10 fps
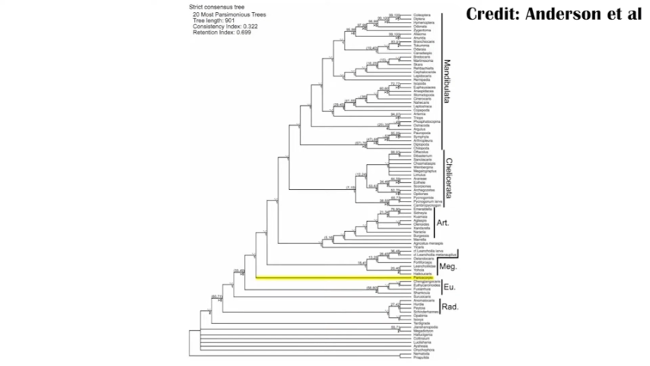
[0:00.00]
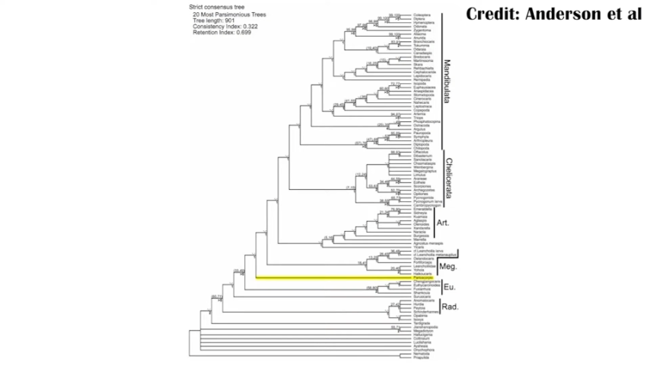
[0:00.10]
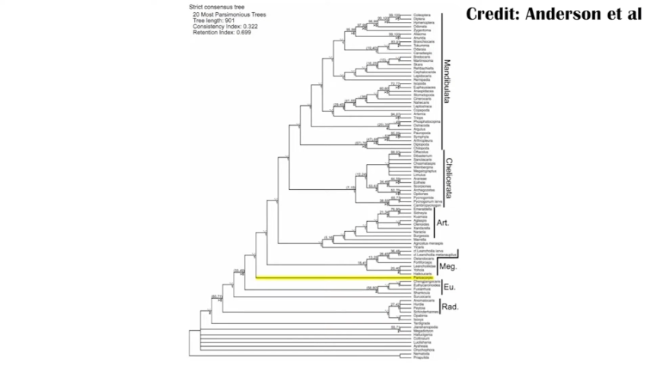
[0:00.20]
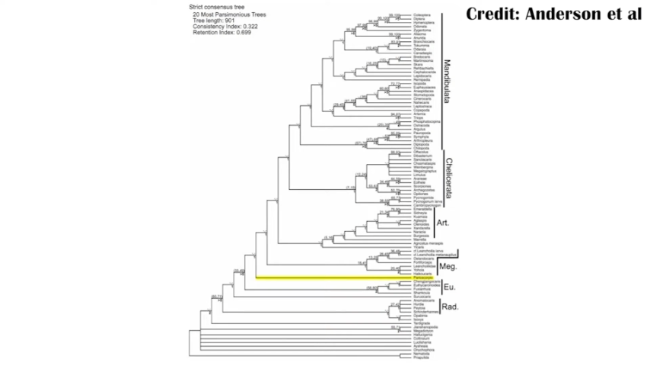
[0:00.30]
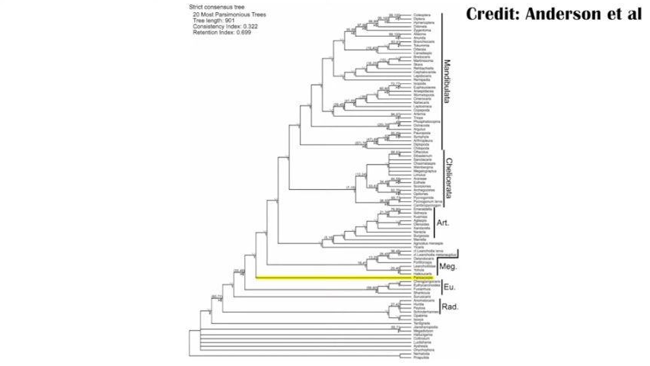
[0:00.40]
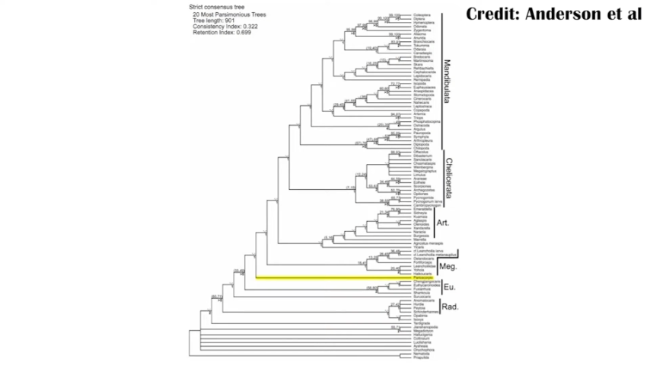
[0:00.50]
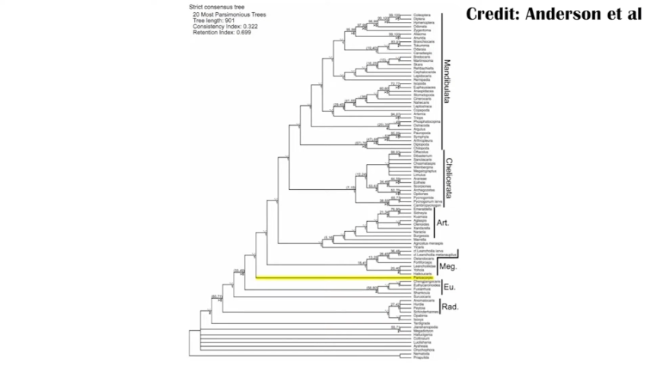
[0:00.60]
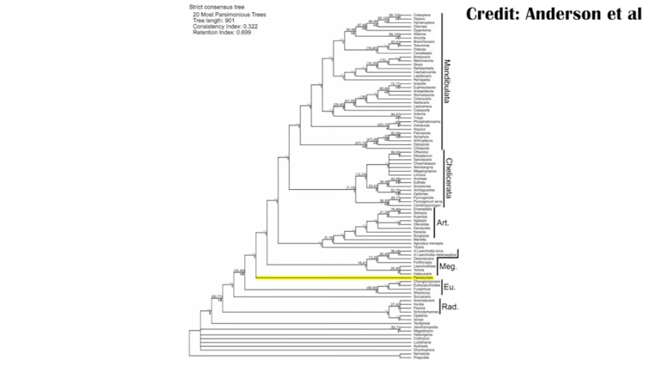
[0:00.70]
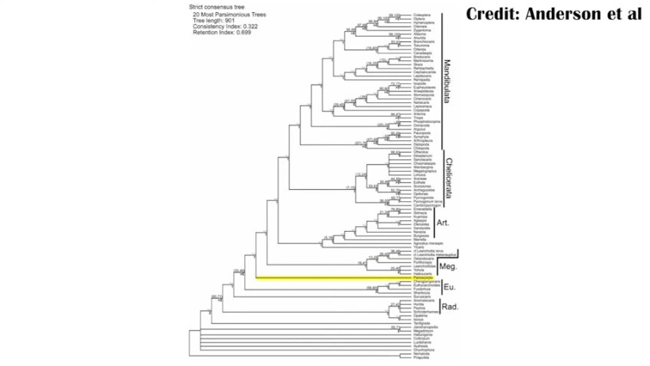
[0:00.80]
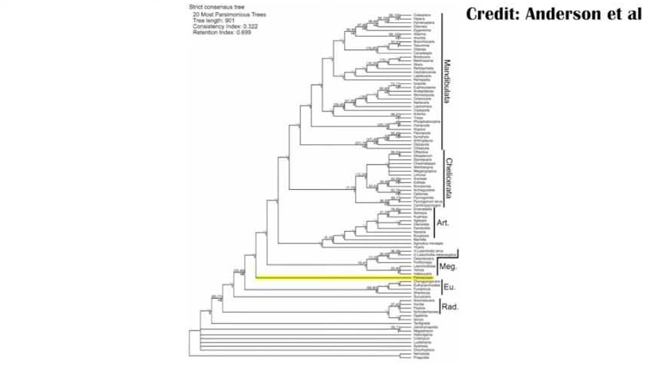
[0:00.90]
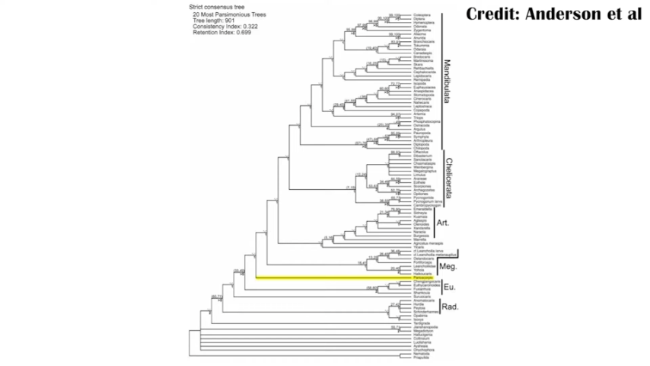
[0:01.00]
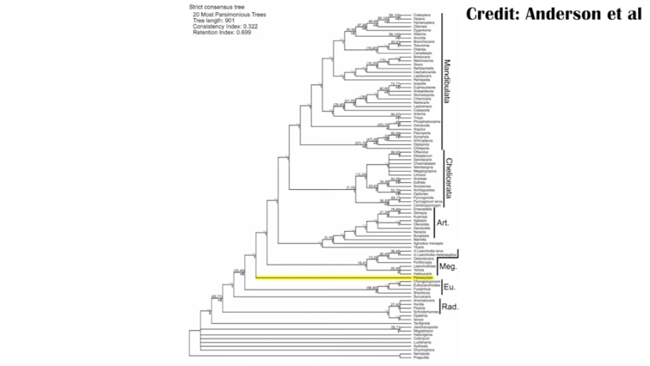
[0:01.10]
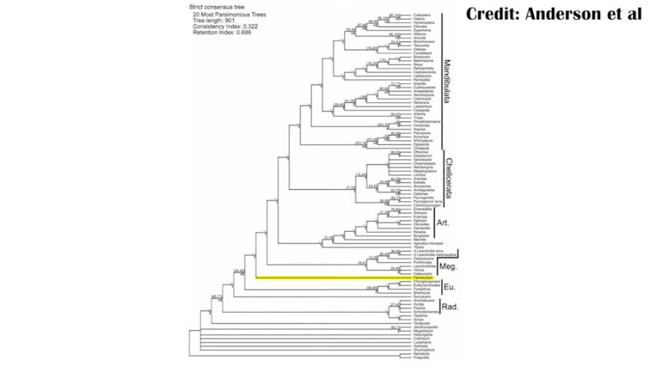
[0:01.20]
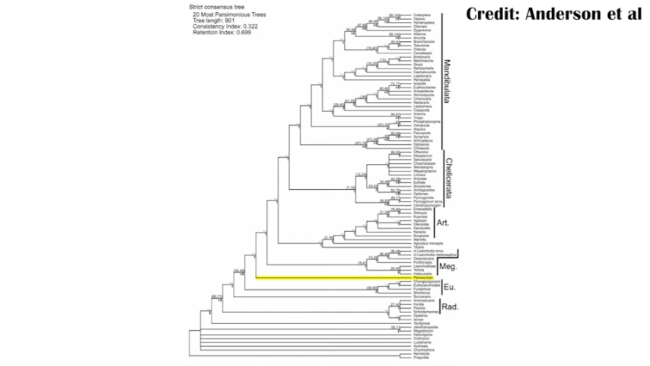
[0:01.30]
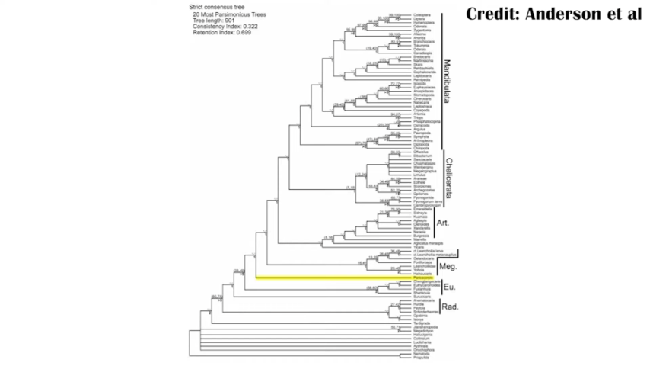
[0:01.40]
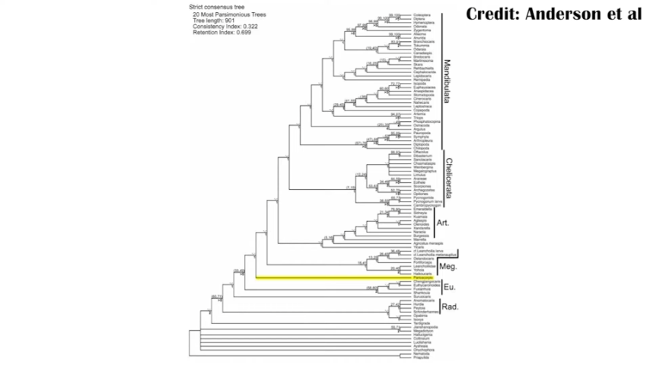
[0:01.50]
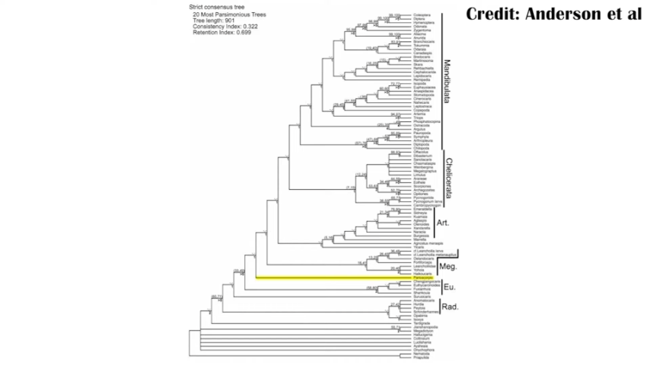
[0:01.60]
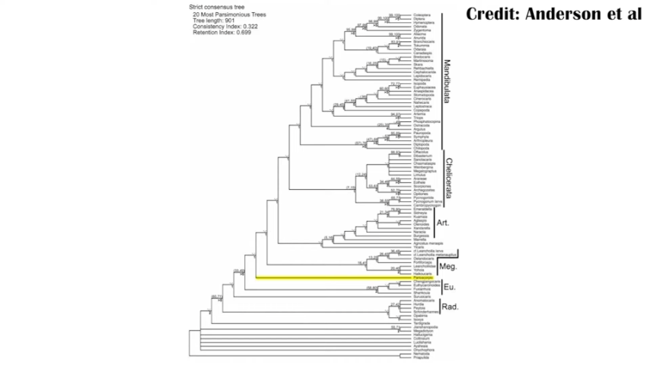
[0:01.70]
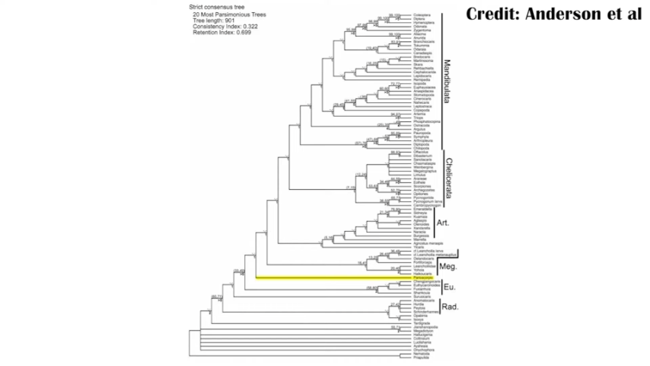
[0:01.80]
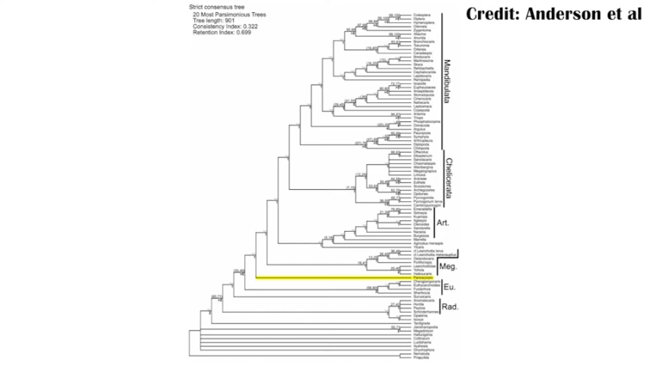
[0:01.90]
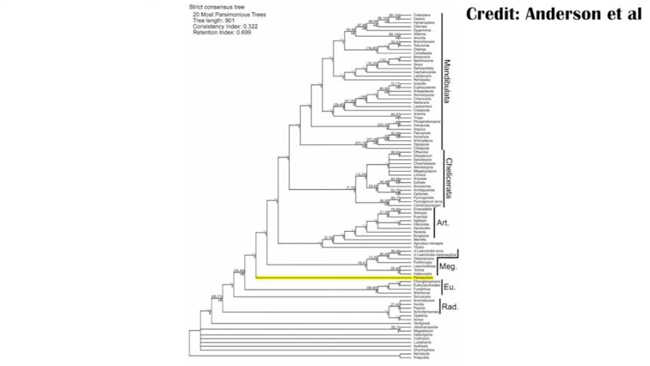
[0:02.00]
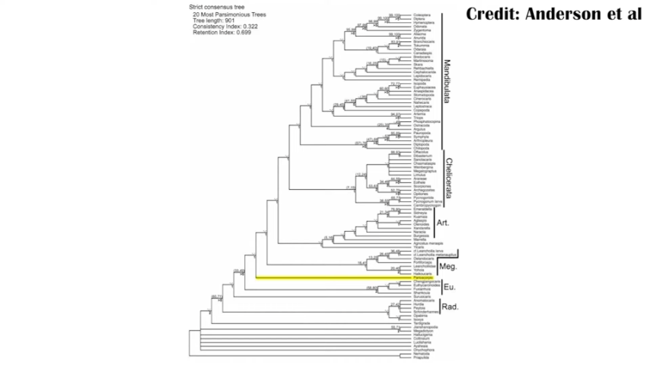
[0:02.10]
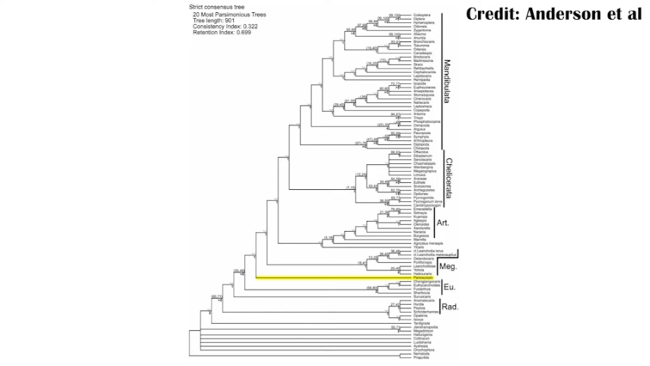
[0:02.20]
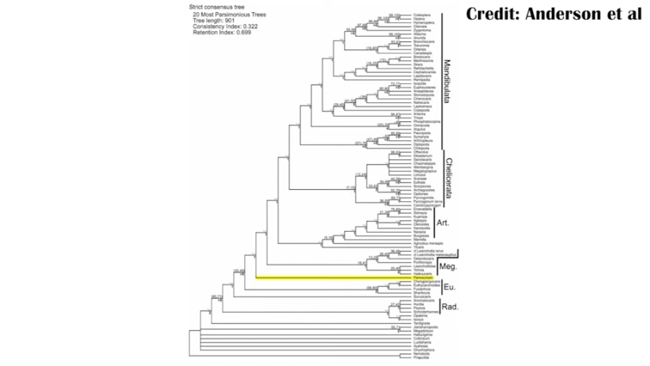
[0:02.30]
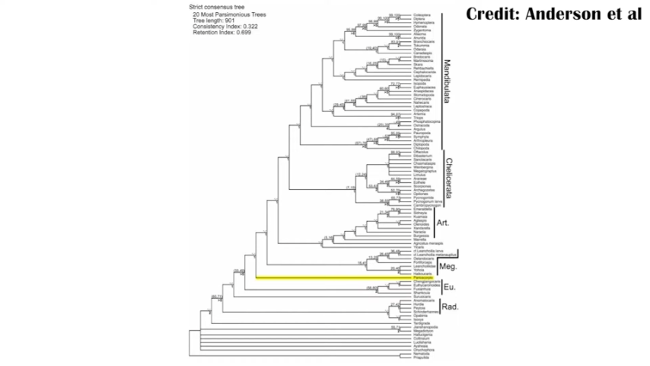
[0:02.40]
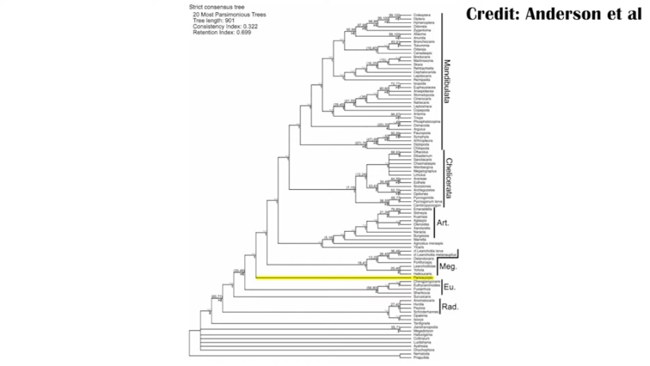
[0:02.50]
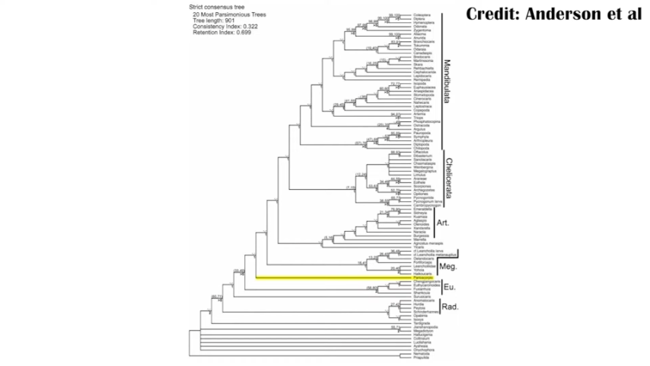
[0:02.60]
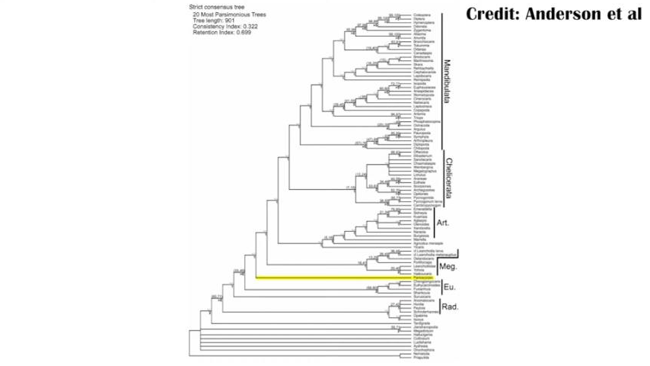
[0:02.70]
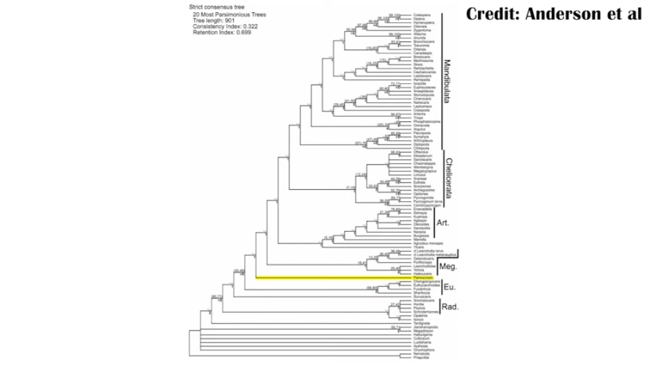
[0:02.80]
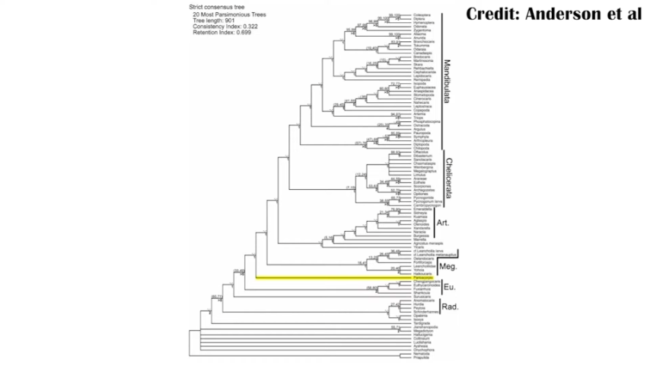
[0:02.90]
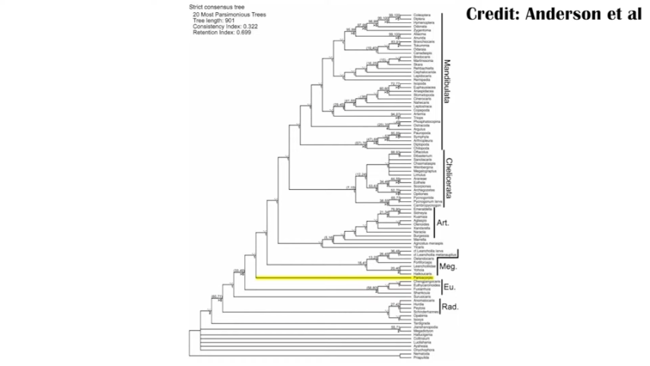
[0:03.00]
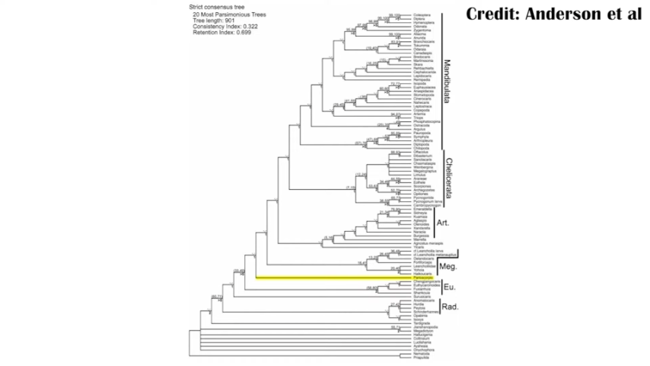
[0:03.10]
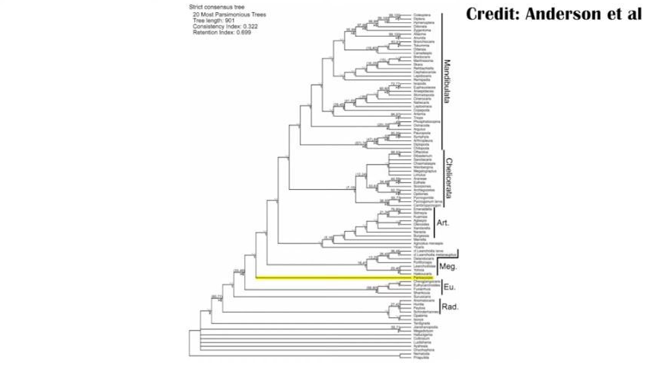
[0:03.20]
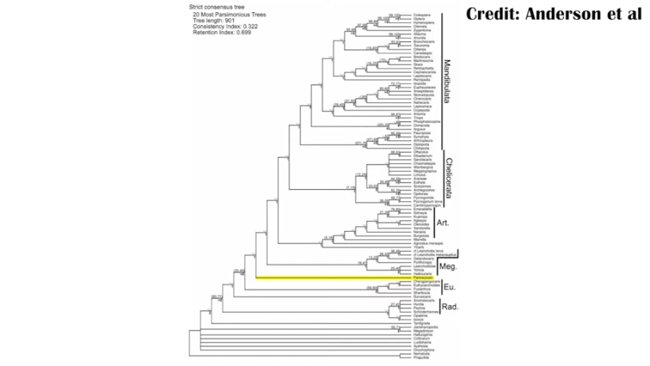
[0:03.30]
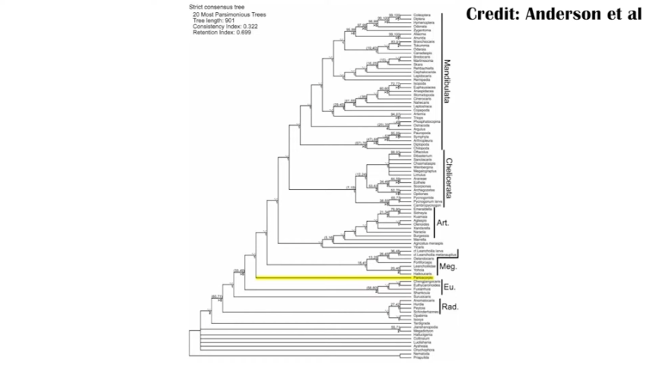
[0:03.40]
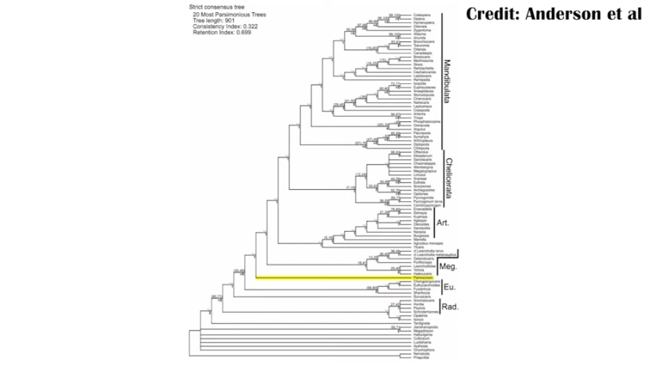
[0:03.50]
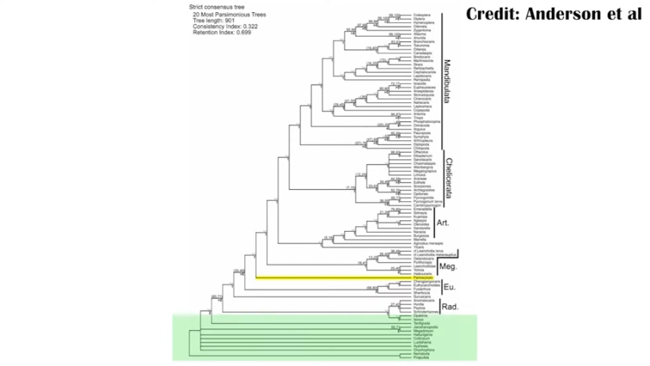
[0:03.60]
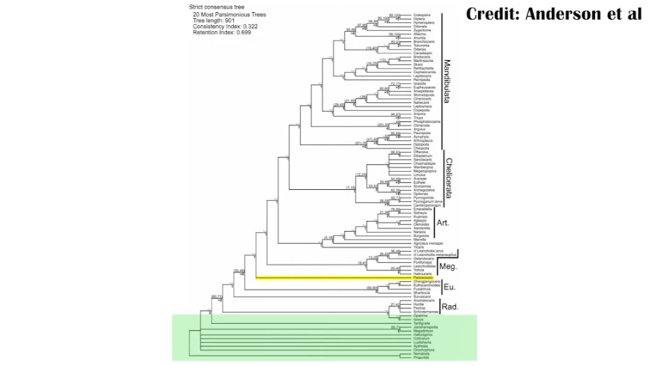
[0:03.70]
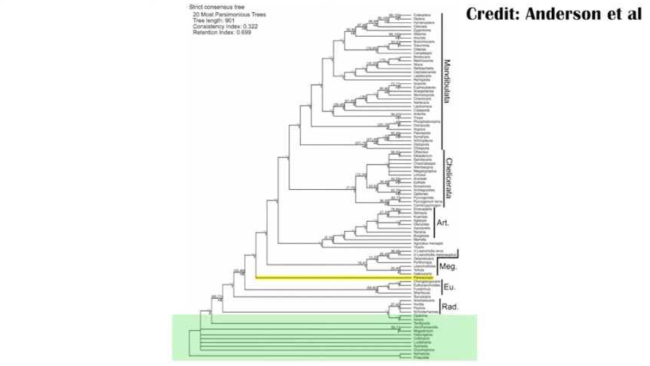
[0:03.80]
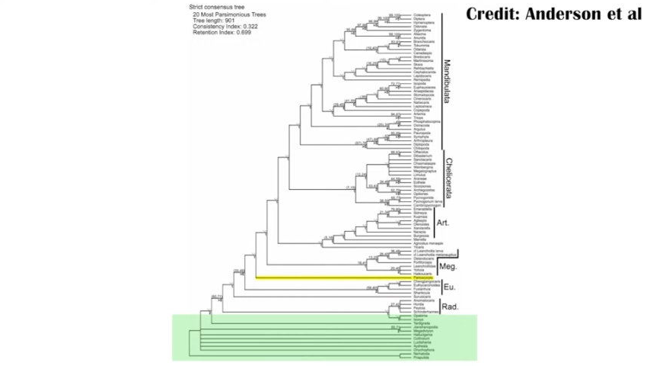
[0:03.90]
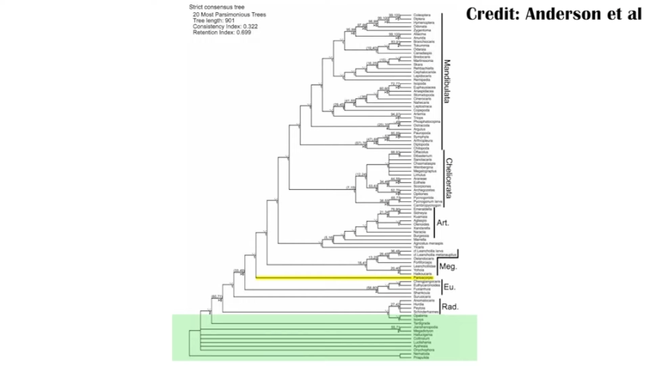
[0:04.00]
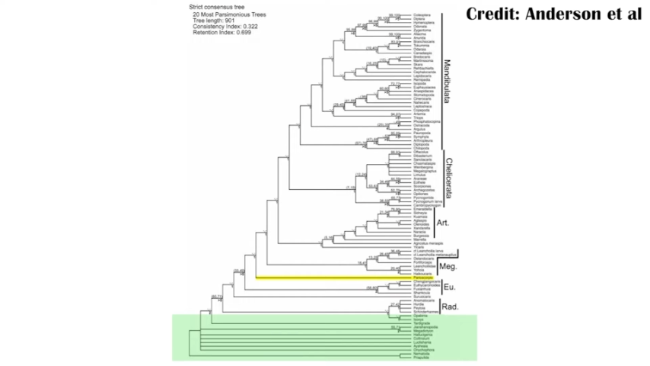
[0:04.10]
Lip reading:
No face is visible, so there are no lips to read.